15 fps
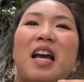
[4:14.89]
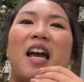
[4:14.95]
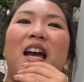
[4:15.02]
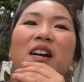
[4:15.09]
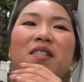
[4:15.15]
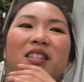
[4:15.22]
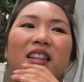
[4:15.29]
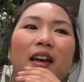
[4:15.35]
it
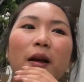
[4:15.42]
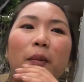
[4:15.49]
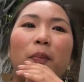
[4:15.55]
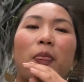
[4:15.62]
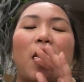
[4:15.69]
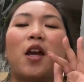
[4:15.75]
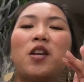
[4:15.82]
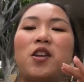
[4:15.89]
was like
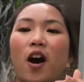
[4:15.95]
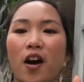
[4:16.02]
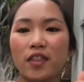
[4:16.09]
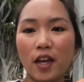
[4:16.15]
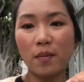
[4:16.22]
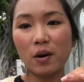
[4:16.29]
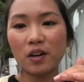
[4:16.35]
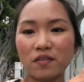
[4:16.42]
not
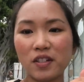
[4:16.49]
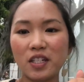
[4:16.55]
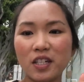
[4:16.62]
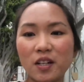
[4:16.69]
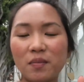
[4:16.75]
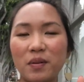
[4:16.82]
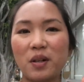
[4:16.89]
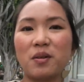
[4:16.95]
that bad of a deal,
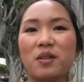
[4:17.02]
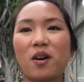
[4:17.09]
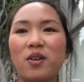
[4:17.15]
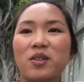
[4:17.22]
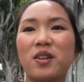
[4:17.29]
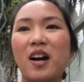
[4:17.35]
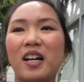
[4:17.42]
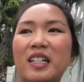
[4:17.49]
but it was also kind